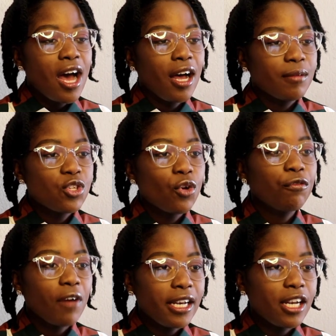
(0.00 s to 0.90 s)
Um, so
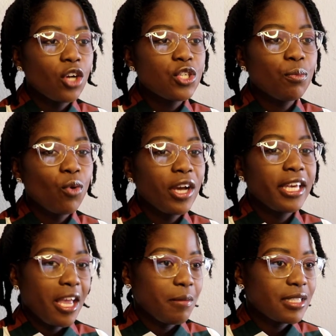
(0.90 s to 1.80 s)
find out more
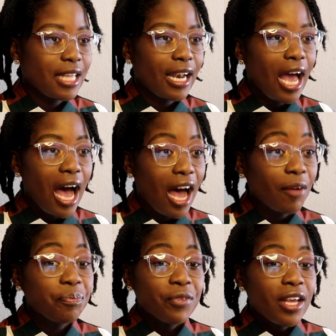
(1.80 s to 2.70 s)
games that are